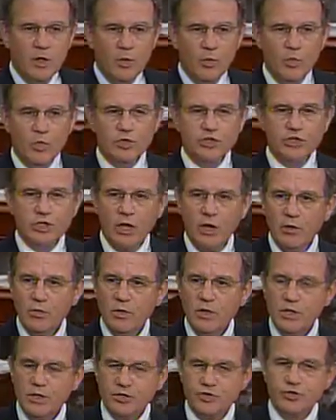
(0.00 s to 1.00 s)
was
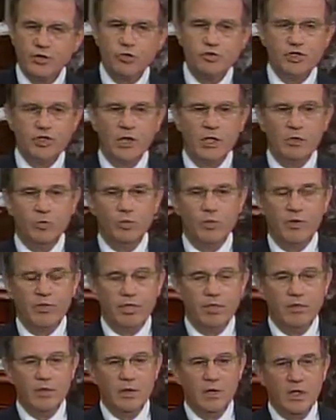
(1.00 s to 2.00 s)
totally associated
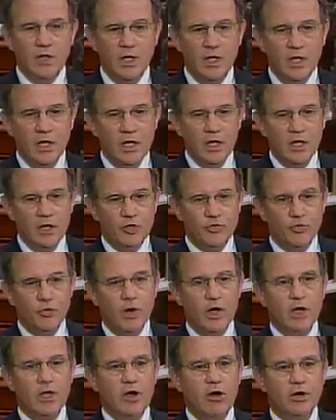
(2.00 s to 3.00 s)
with
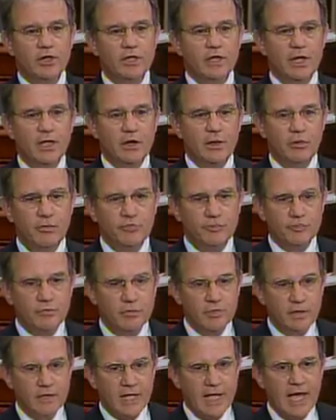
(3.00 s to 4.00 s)
drug cartels,
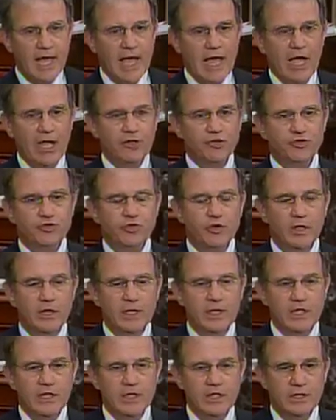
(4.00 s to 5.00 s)
cash,
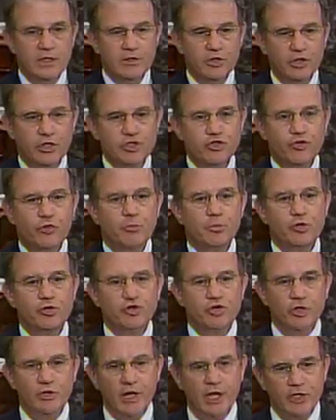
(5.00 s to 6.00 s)
the
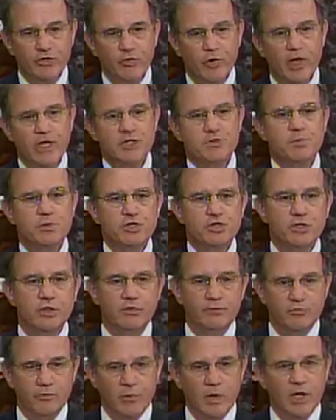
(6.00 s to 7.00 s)
distribution and transmission
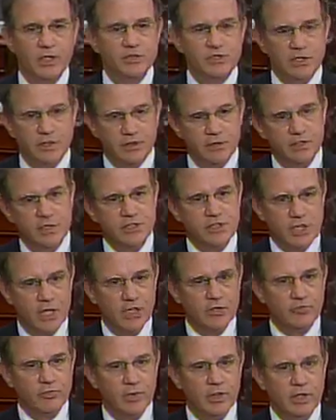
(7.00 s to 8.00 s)
of drugs into this
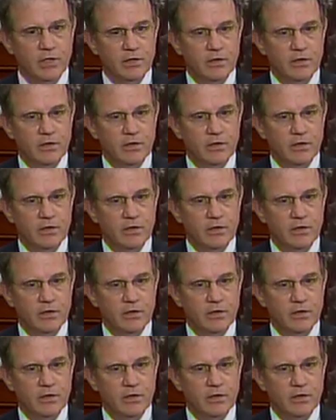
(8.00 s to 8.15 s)
country.